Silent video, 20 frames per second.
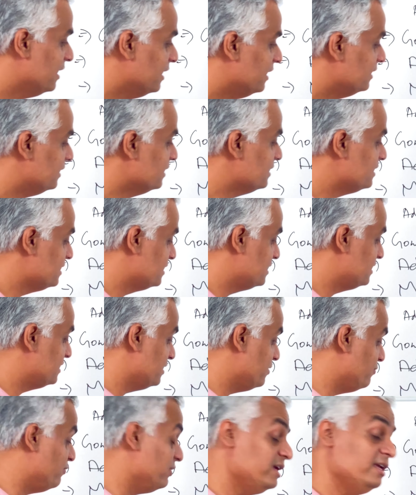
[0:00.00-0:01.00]

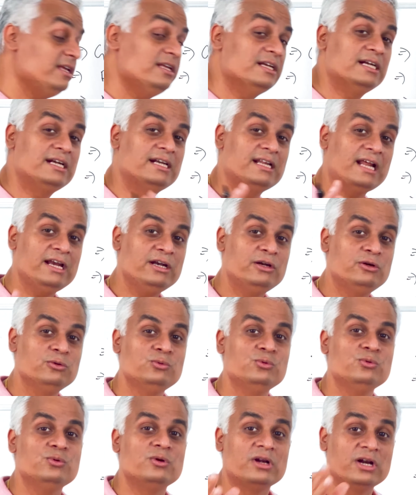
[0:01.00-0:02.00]
We try
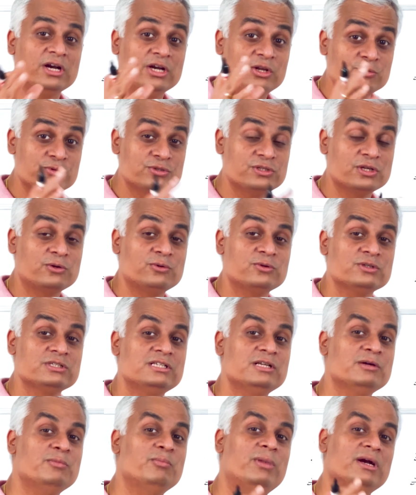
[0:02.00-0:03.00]
to reduce the cost,
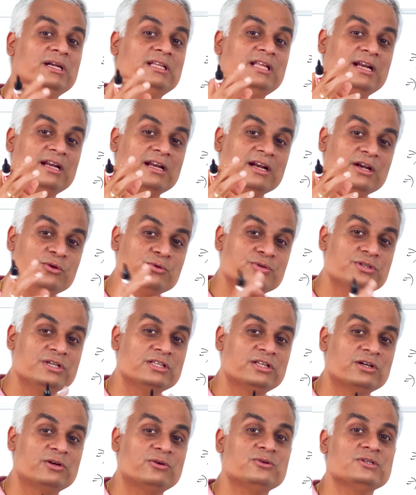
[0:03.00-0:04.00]
but that reducing
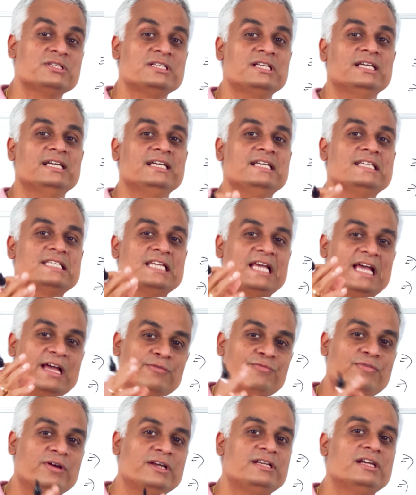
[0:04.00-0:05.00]
the cost is
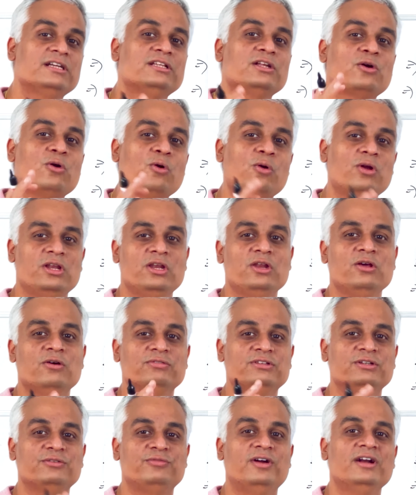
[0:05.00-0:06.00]
affected the quality of
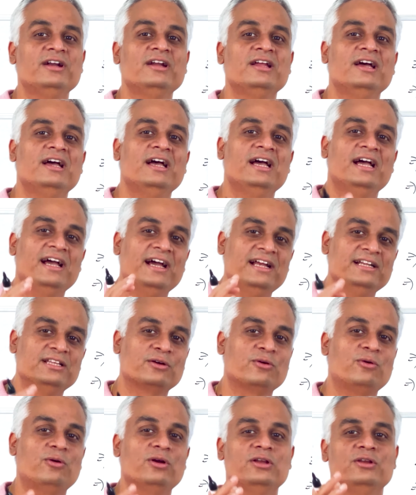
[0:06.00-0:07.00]
the fund and the
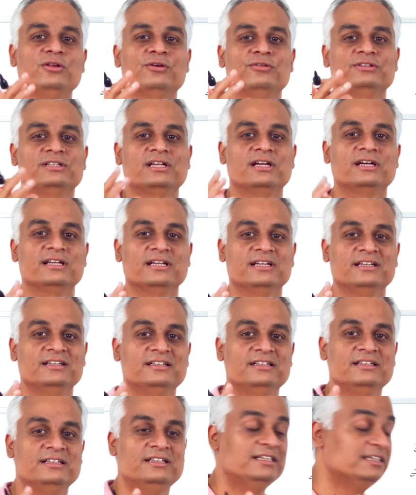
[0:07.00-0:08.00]
quality of the return.
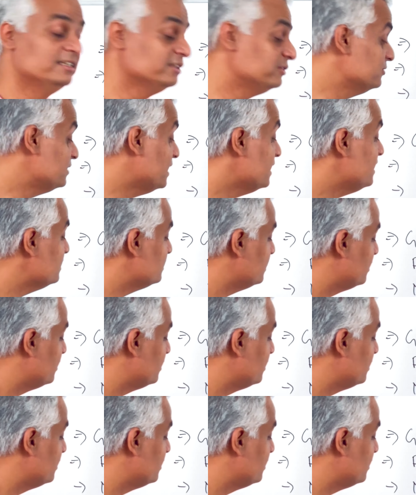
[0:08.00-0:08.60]
So that is the